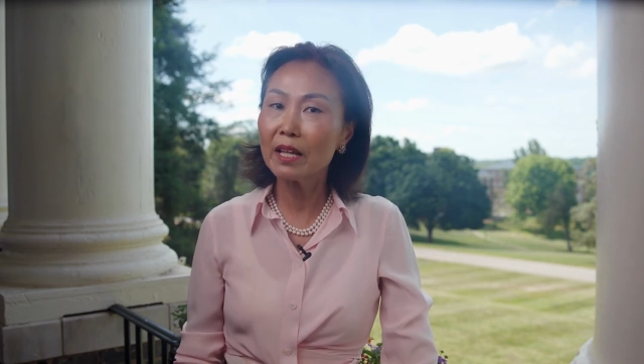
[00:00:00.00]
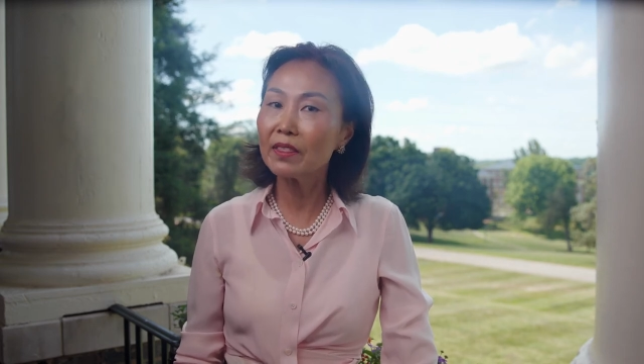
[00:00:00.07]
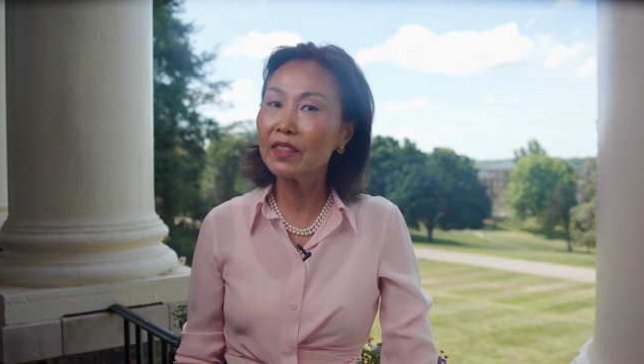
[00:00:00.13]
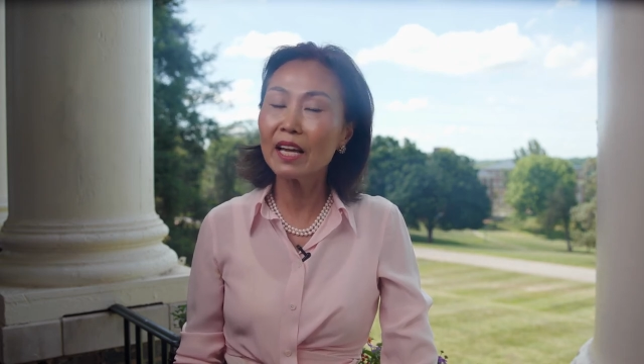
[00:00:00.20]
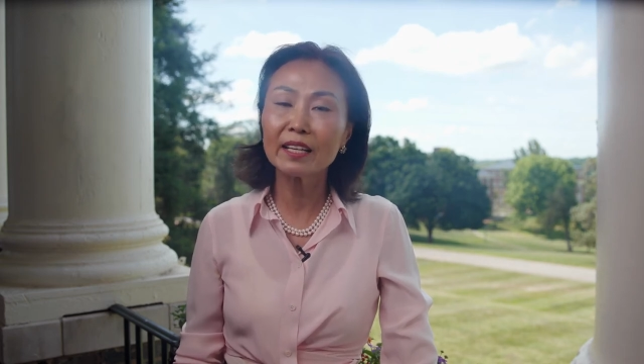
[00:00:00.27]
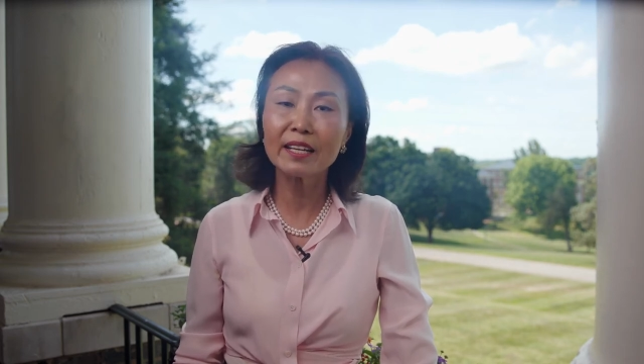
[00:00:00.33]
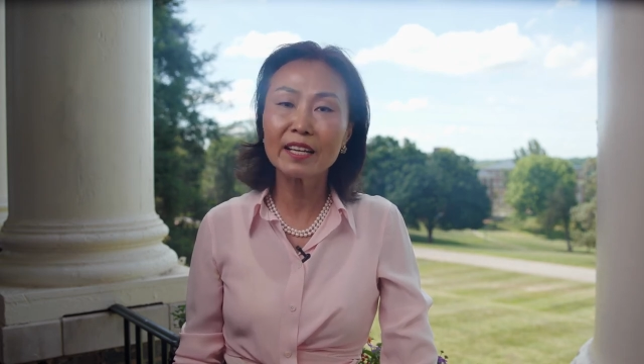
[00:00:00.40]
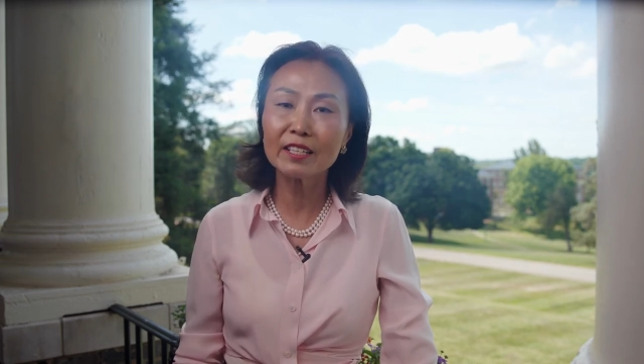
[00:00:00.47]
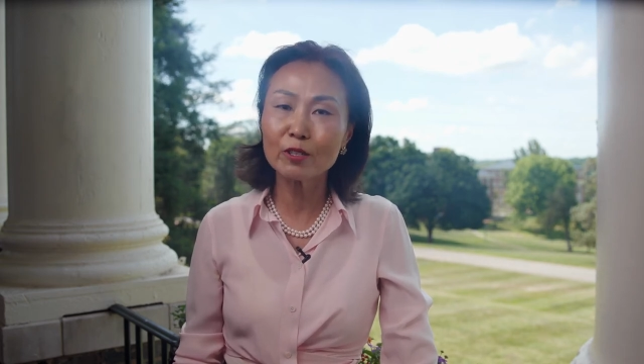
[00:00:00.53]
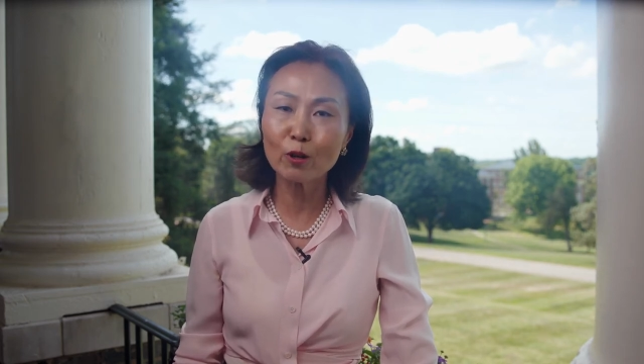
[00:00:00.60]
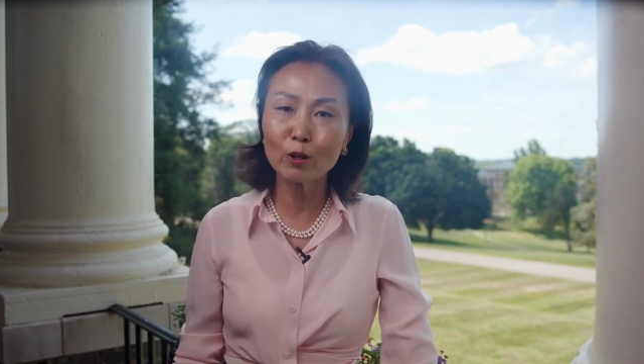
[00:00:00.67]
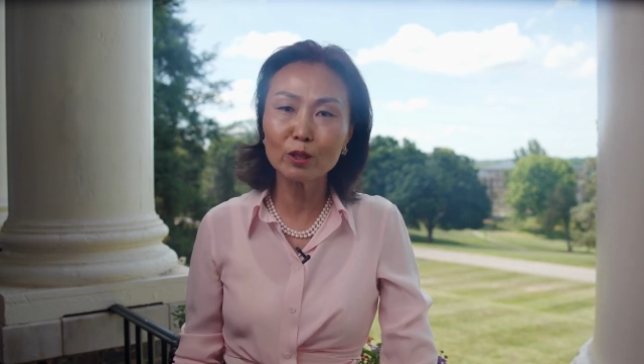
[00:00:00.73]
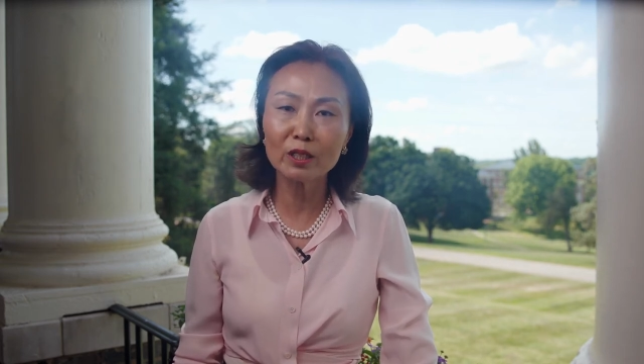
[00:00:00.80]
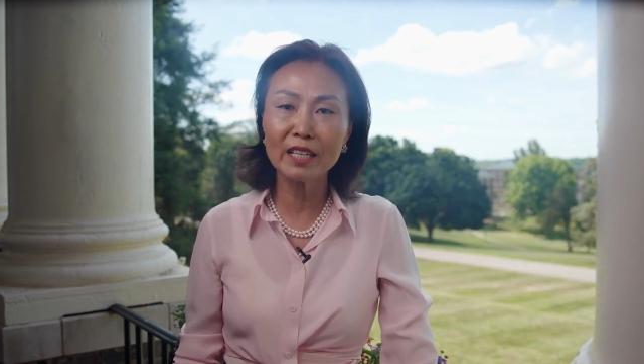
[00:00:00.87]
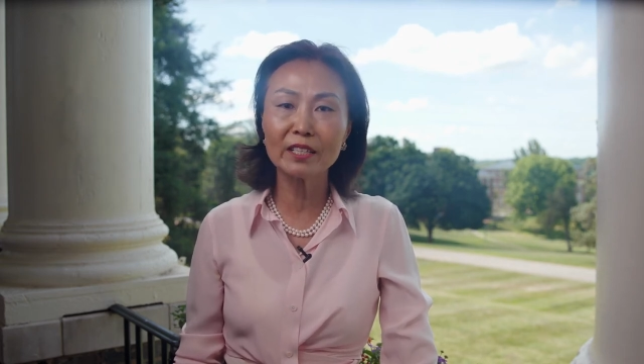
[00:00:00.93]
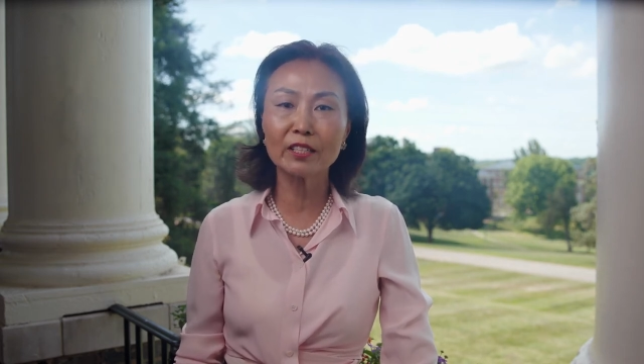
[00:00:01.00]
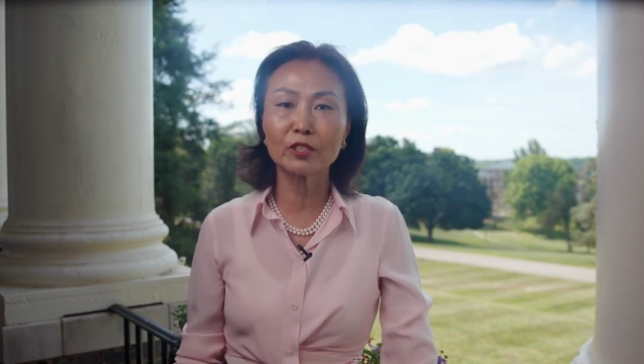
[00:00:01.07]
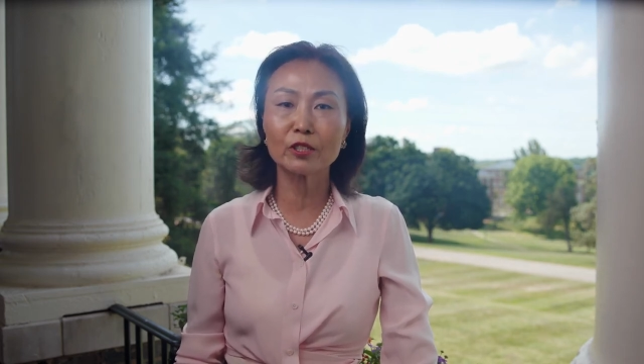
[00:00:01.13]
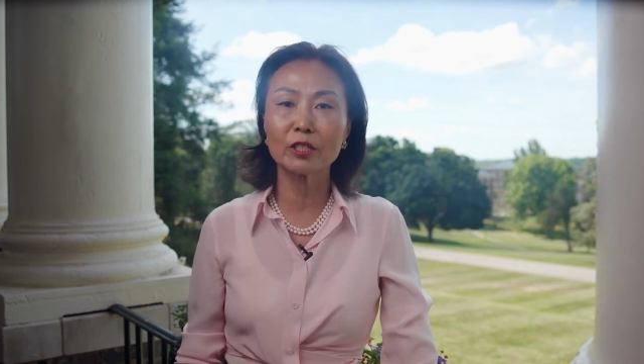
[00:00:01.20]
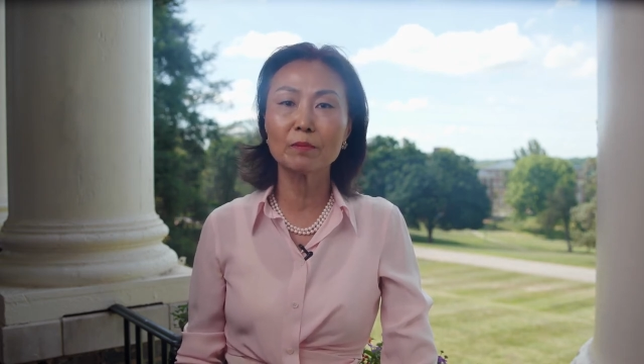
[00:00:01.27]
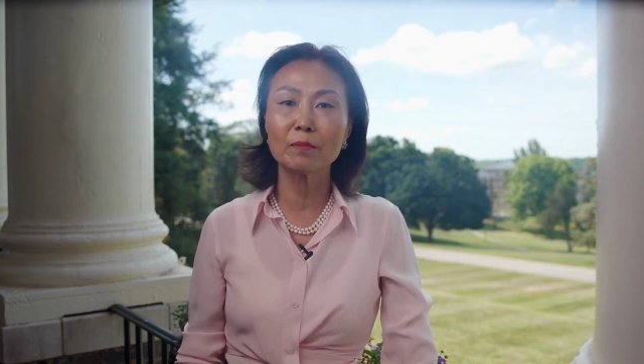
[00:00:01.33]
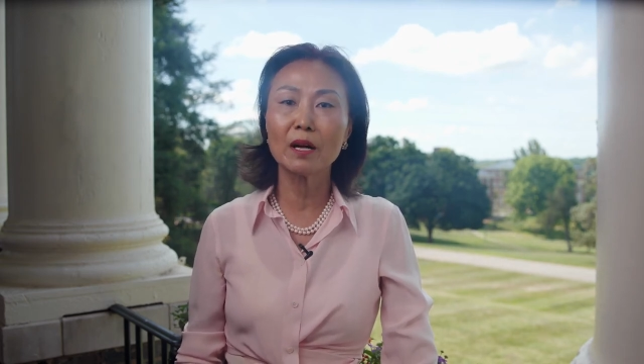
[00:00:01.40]
not any old
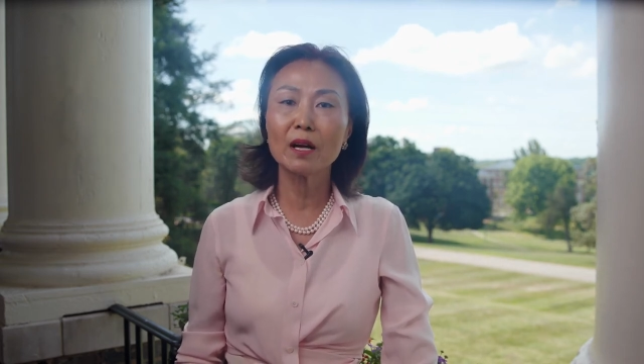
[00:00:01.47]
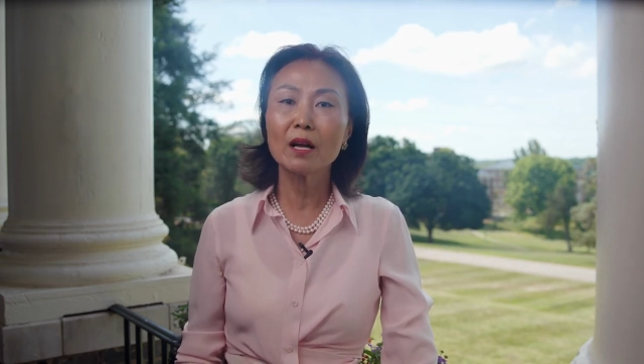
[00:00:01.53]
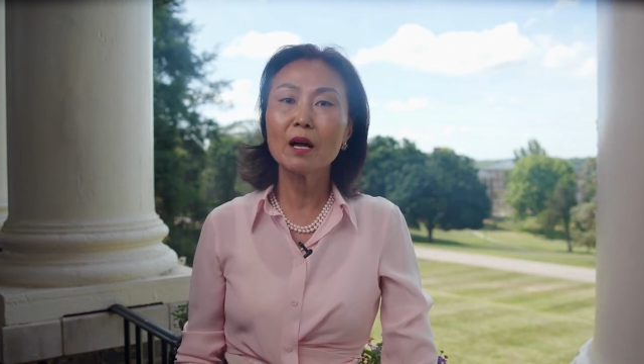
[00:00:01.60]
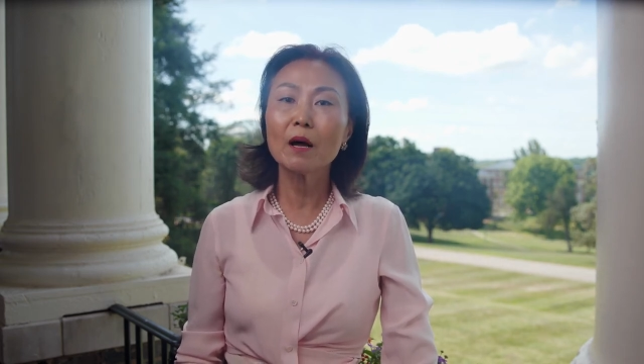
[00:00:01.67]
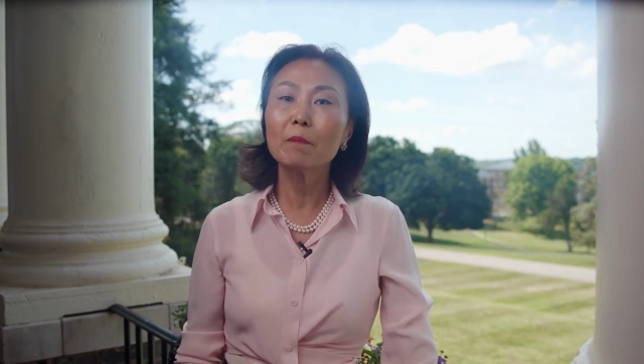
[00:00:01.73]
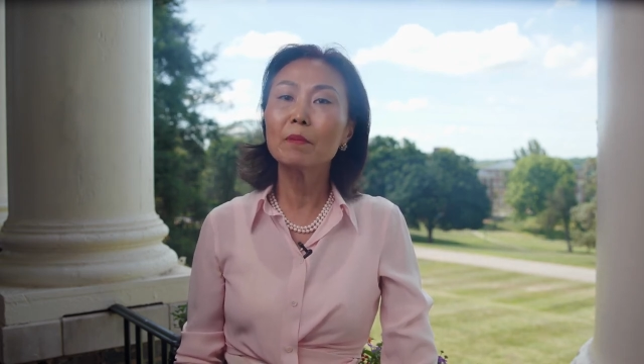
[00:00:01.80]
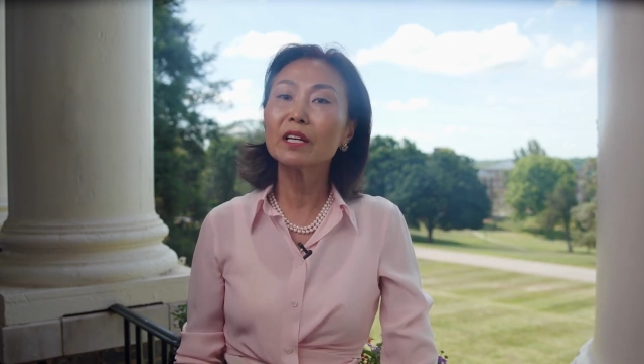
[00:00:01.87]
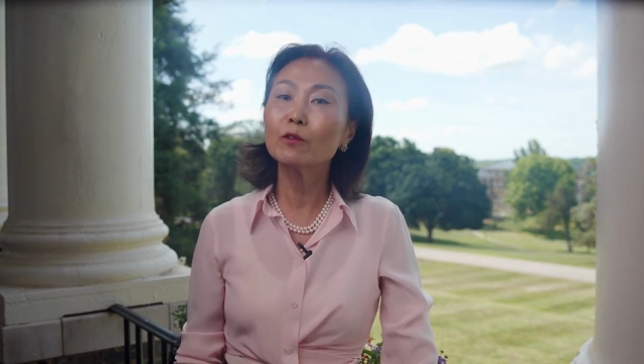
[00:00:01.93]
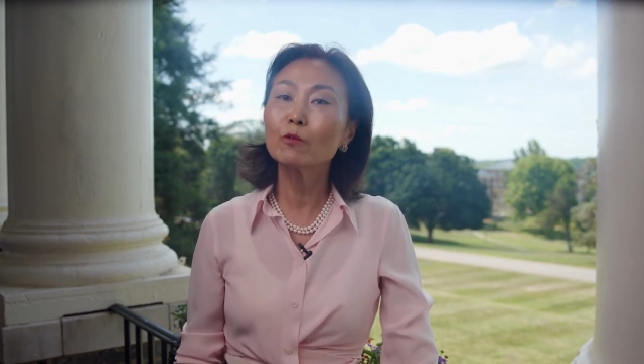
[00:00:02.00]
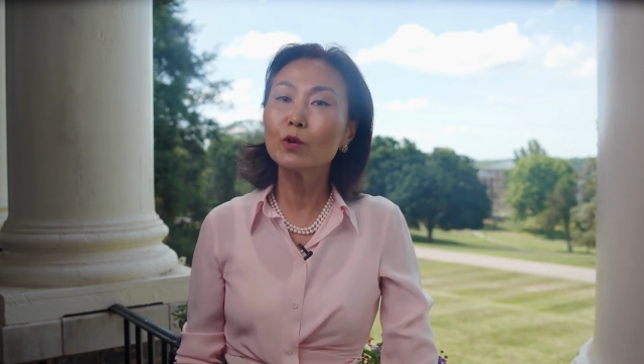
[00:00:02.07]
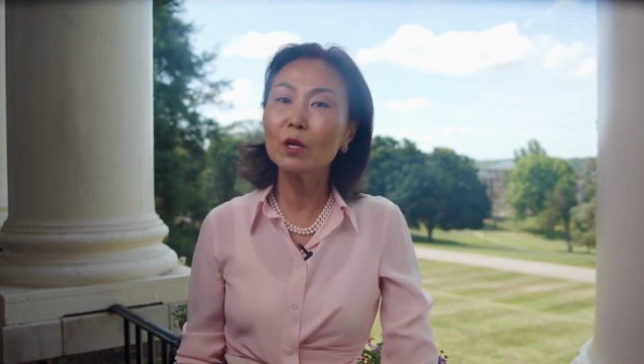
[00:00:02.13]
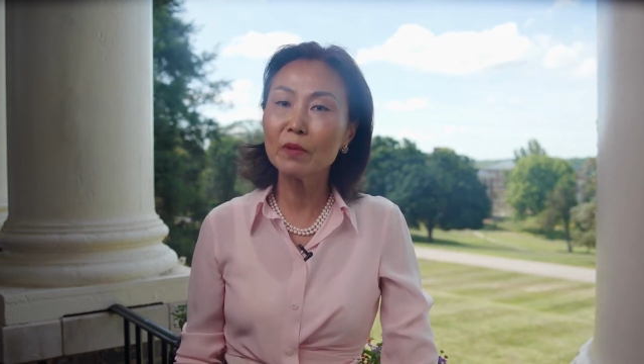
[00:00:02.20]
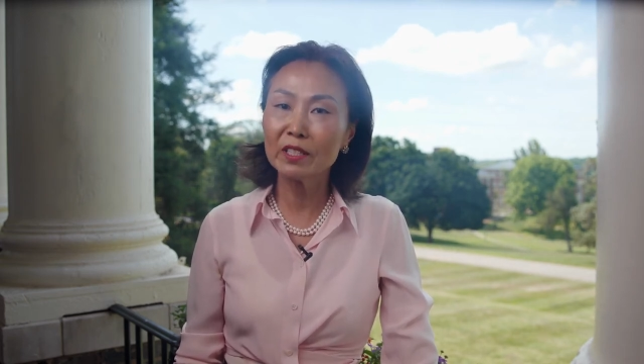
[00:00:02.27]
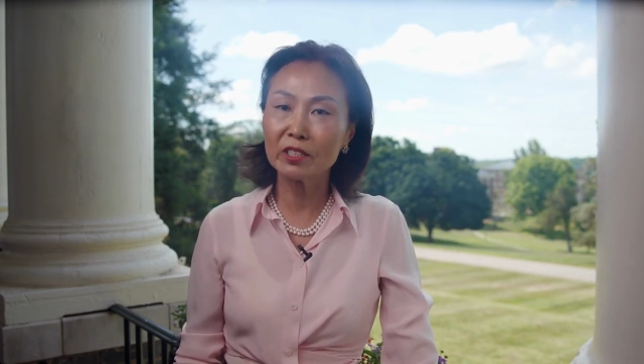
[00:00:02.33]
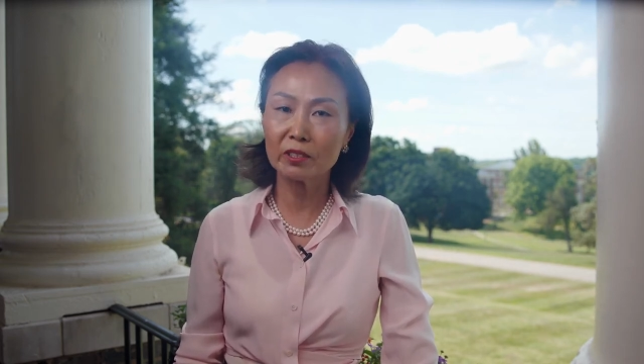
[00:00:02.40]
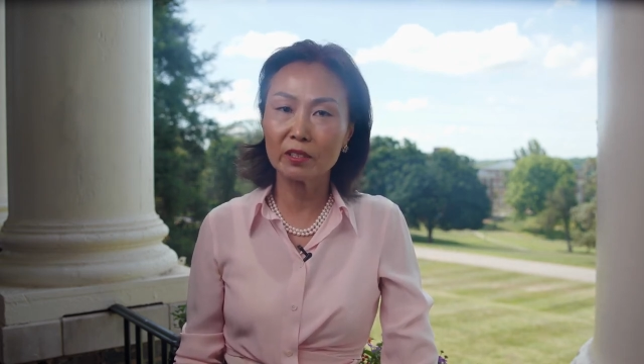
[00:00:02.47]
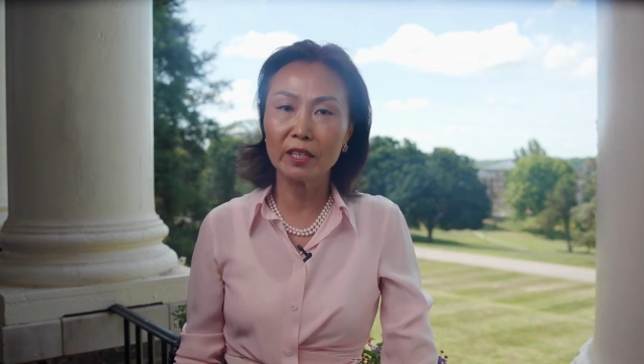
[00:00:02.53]
leadership, but women's